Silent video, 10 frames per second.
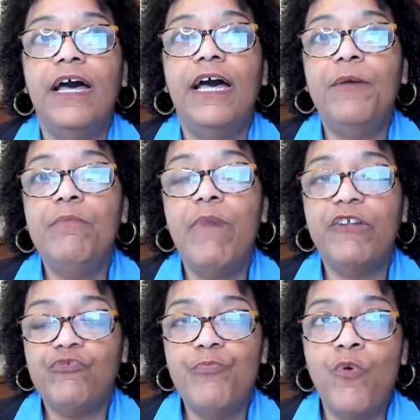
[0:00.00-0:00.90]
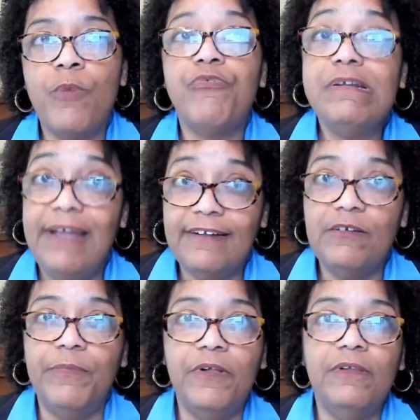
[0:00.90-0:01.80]
um, much more
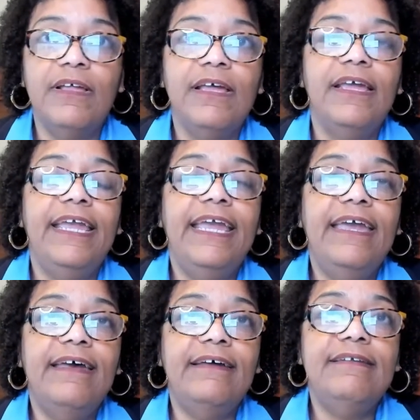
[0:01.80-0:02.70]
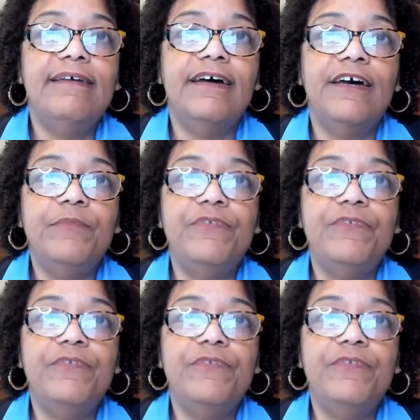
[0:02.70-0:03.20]
predictable and um,